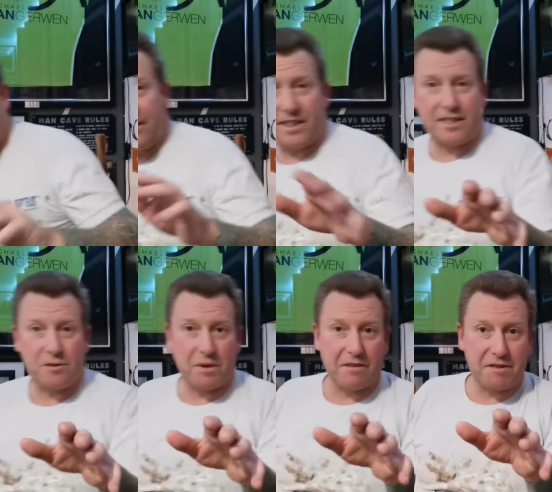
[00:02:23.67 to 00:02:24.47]
and this
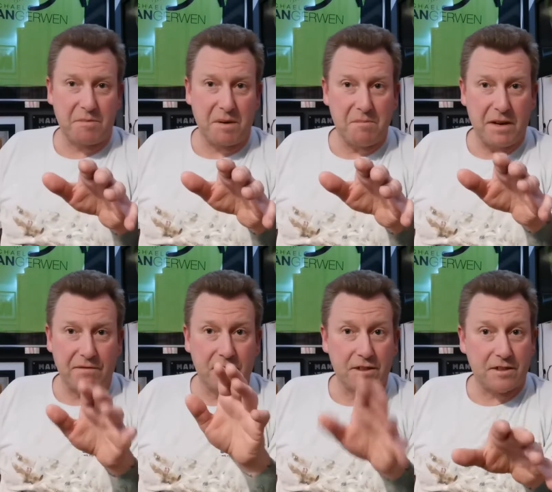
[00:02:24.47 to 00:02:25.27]
is where I was a bit miffed
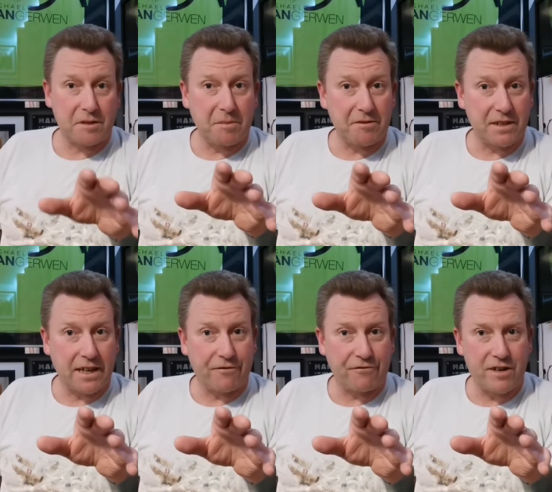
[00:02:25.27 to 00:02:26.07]
because I was supposed to get
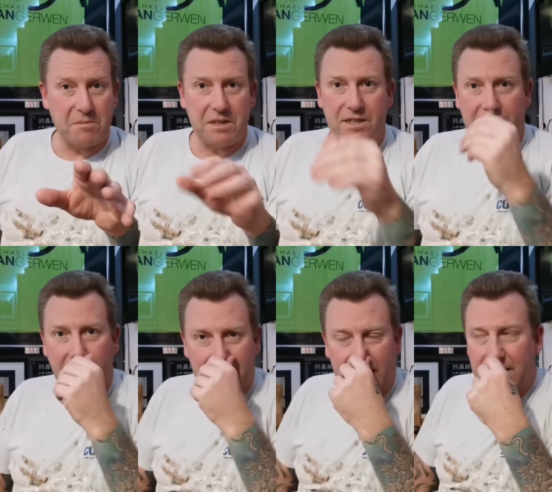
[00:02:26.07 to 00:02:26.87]
a freebie
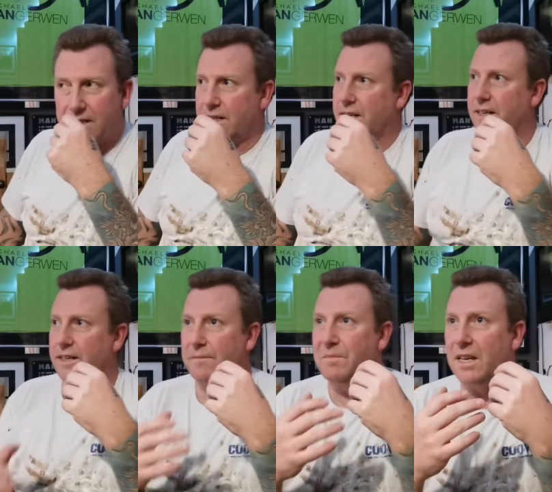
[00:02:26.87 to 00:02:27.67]
set with this.
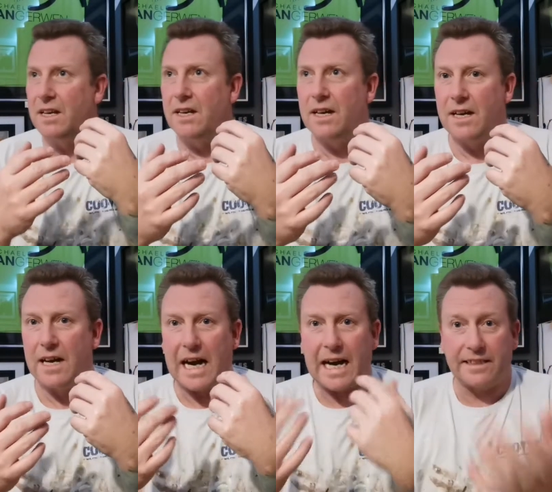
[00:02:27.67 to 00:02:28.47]
Uh,
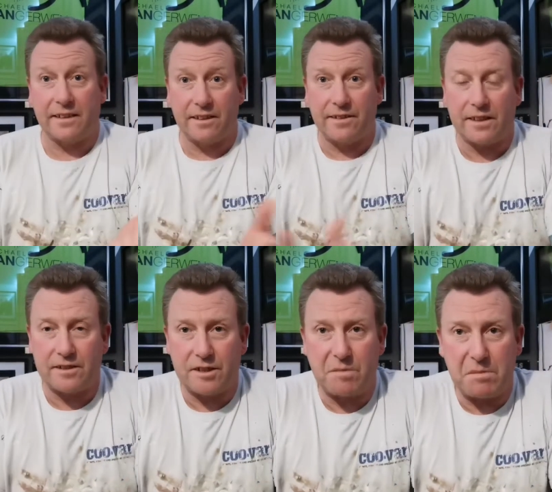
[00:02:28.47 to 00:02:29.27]
added the
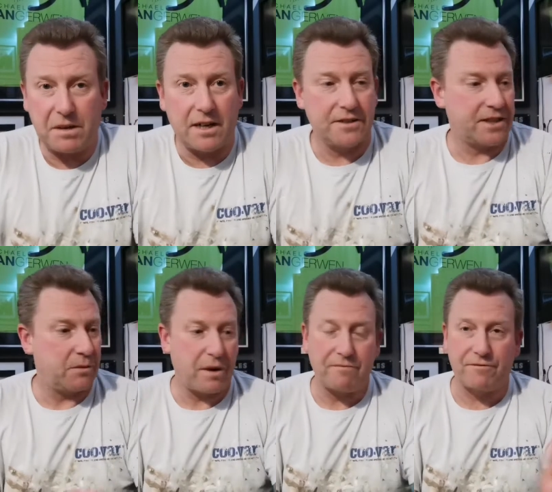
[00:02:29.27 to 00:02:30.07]
things to my
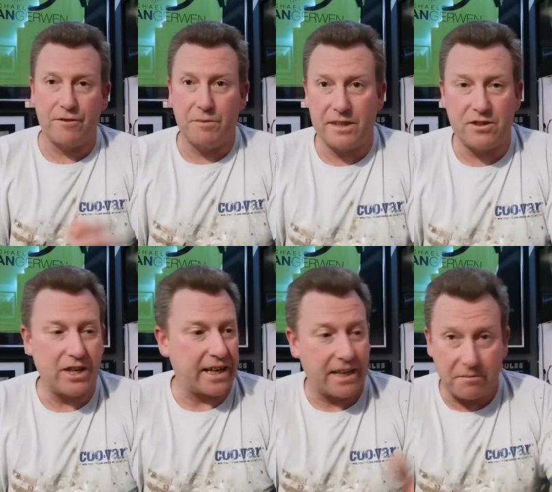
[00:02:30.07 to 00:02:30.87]
basket, went through with the
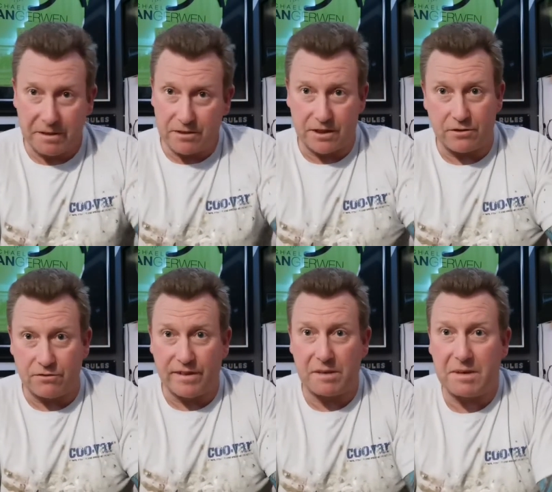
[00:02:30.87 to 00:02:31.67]
checkout because it had
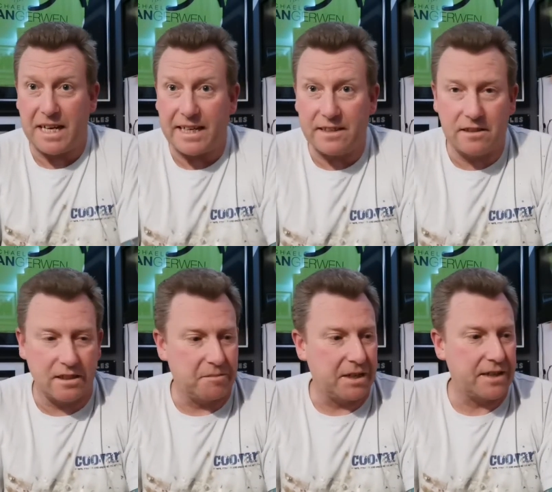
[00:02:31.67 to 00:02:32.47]
already been added to
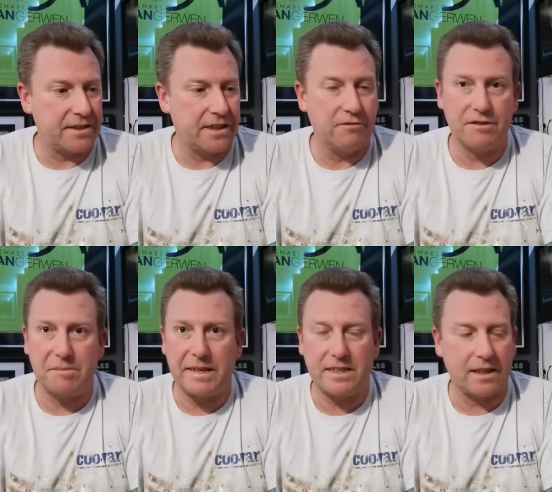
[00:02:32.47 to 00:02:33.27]
the basket
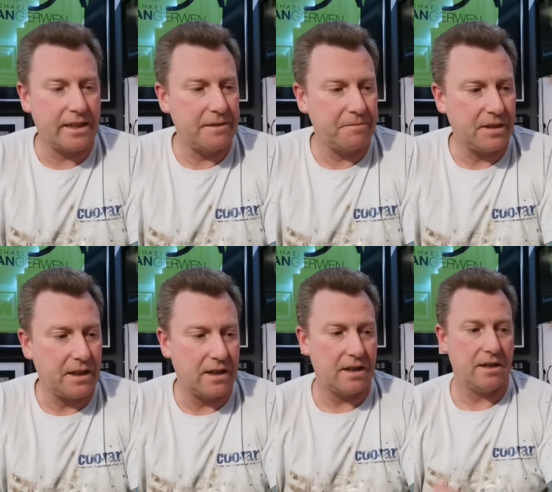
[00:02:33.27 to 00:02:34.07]
automatically.
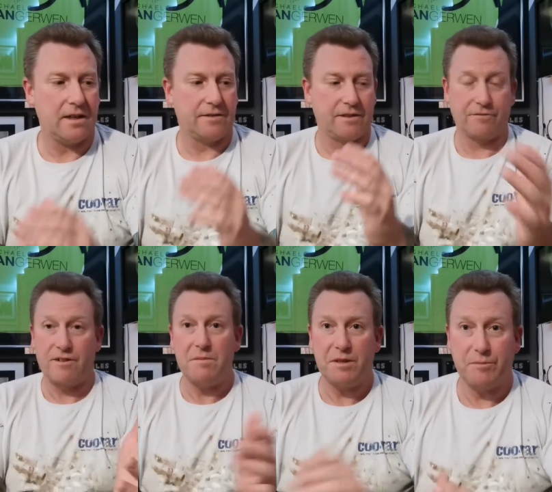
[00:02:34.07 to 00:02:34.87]
Uh, the
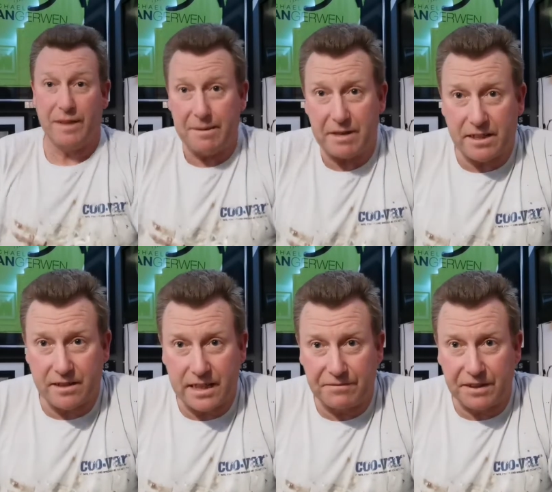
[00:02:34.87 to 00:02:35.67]
freebies were limited to
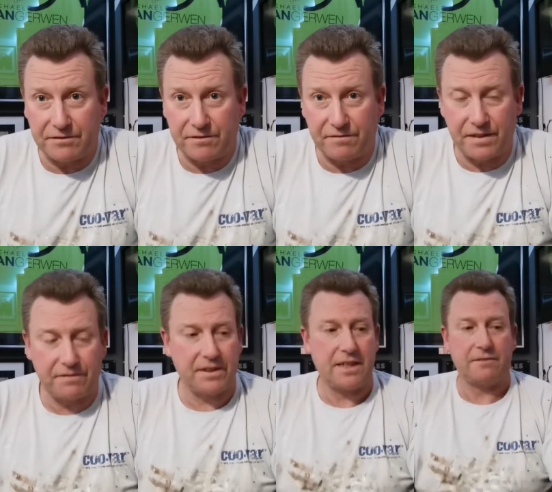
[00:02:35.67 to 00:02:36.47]

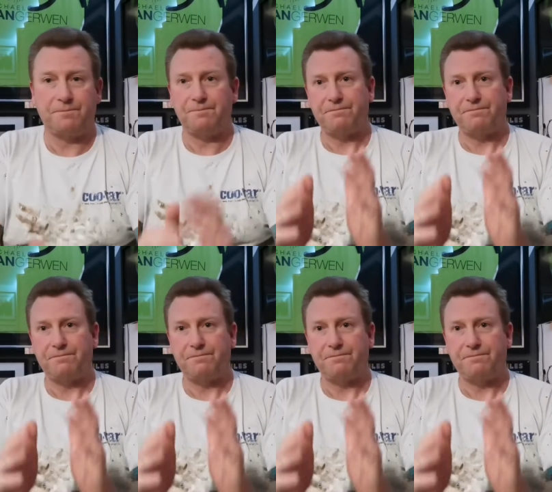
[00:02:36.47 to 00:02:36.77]
750.